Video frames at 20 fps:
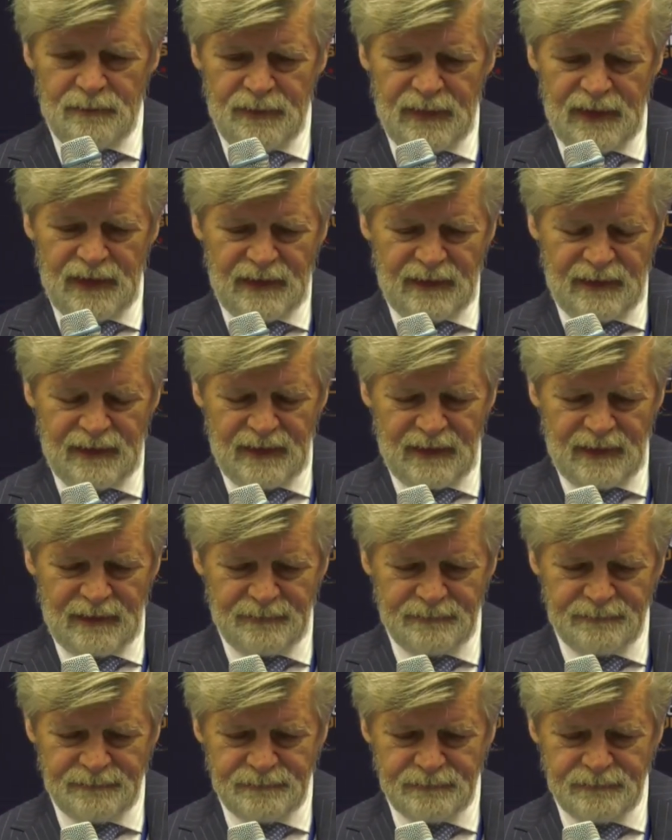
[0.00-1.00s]
But
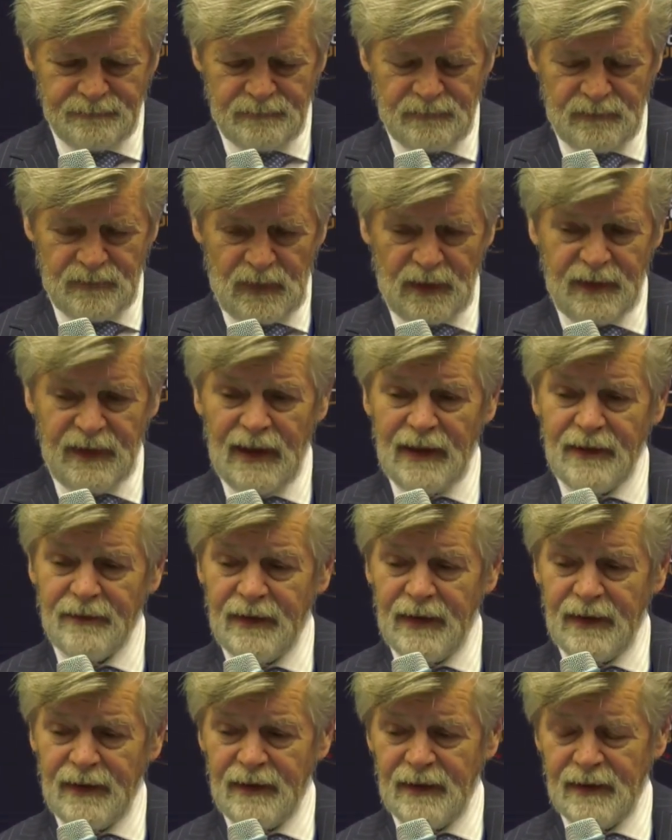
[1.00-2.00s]
on the other
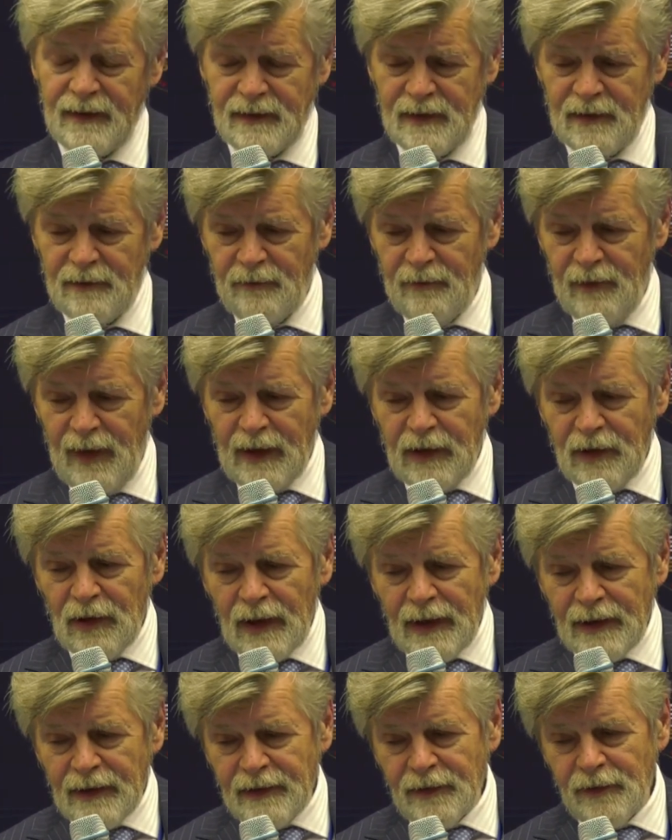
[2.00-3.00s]
hand, it's a
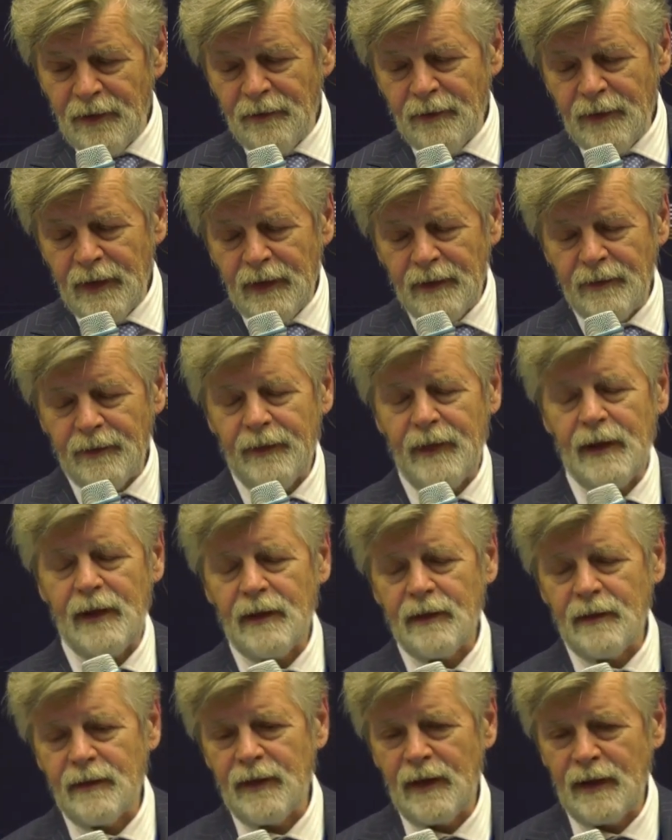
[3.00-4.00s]
regulatory
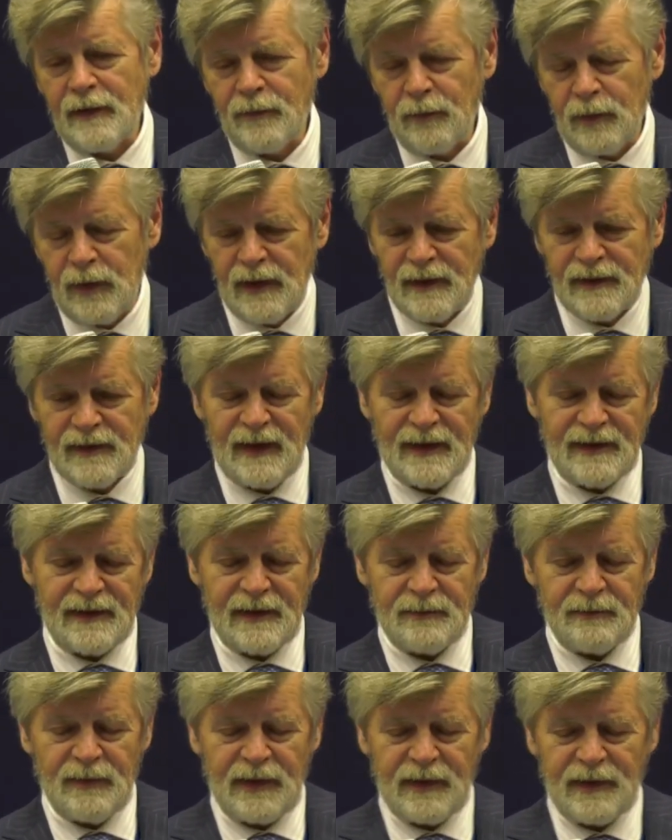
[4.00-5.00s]
thing that we as an
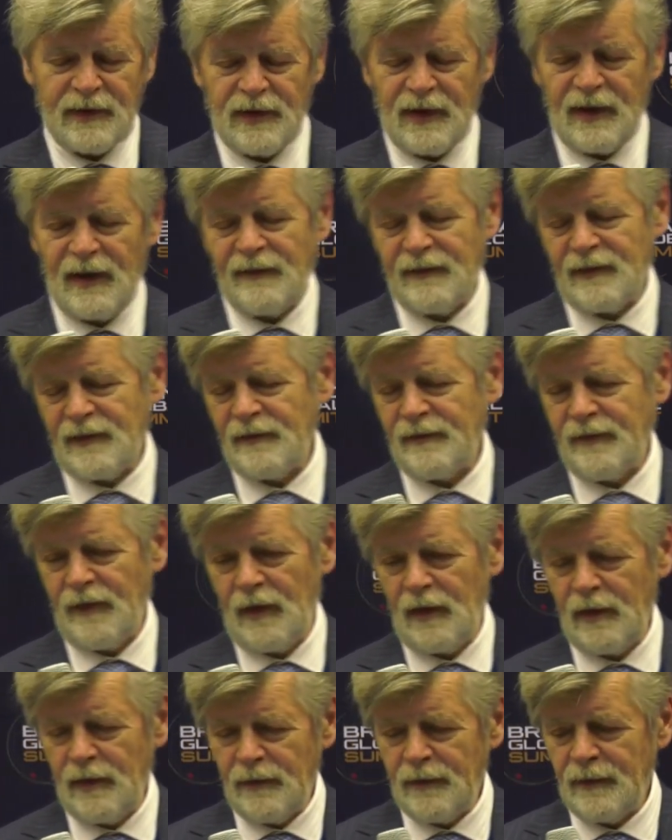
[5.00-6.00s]
asset manager have to
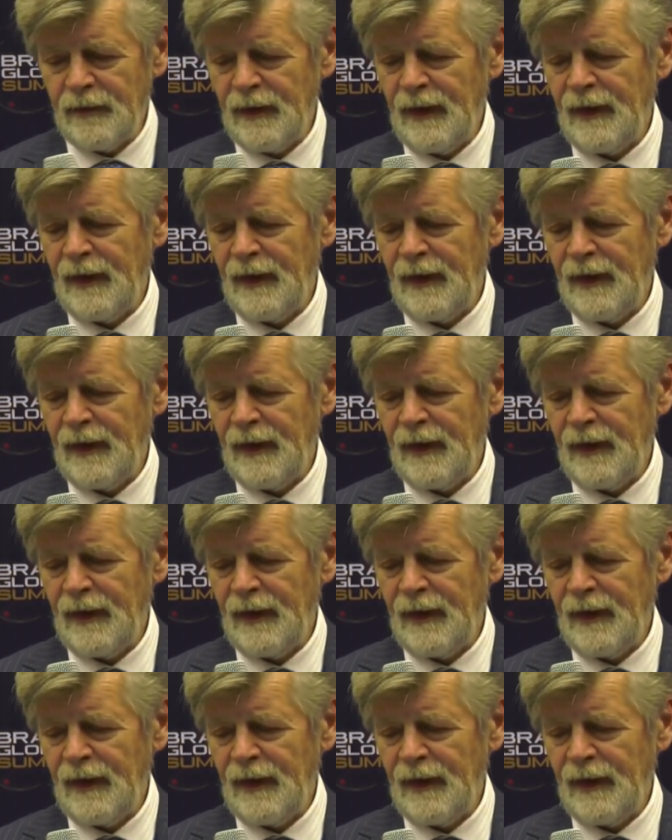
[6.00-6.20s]
follow.